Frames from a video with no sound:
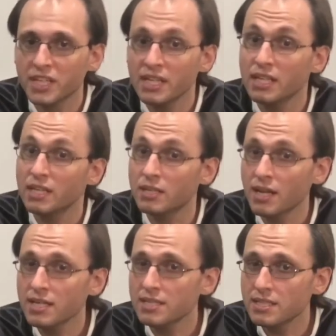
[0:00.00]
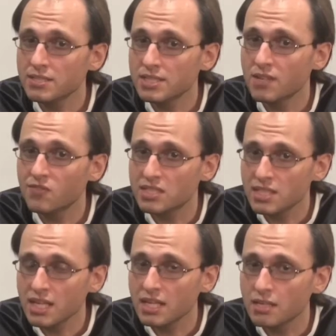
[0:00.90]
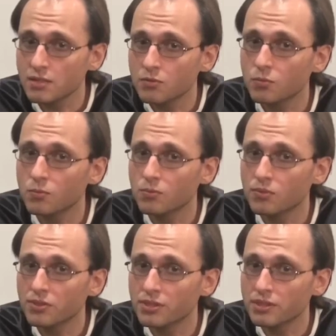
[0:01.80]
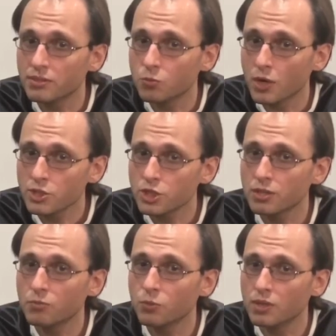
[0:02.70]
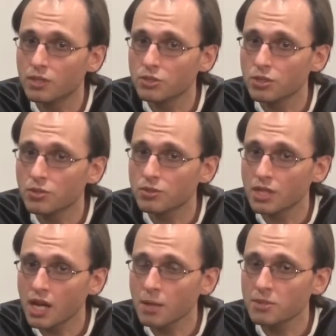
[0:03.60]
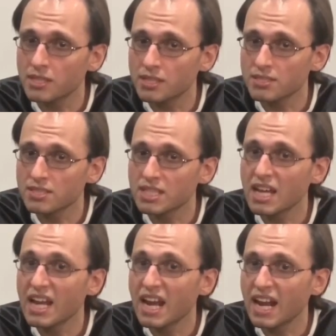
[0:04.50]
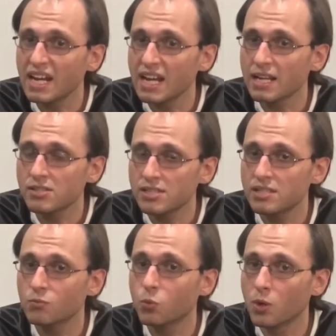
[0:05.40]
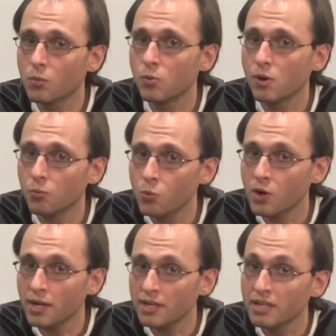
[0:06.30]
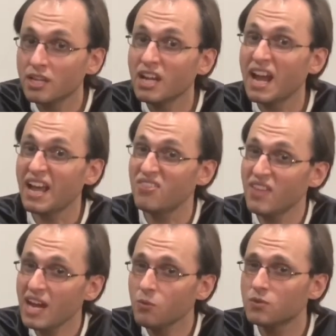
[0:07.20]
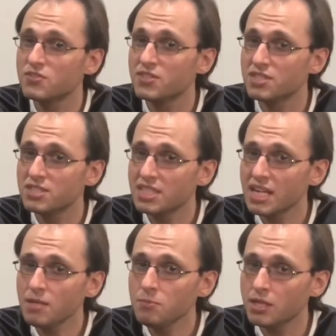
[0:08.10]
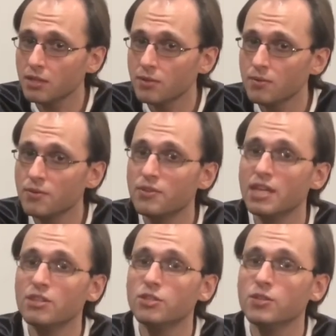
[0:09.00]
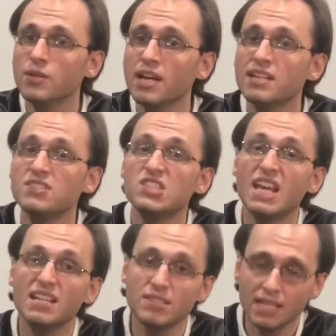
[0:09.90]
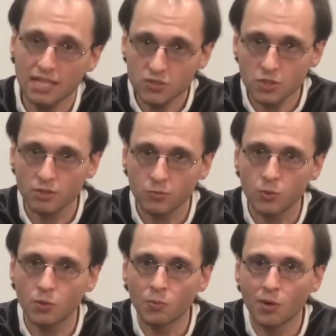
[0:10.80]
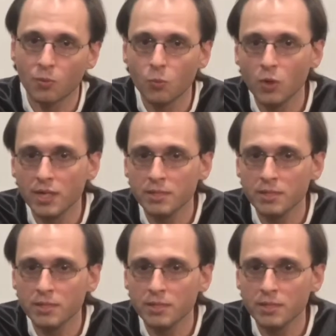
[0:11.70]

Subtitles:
In 1917, Russia turned communist and exited World War I, and that was the same year that the United States entered World War I.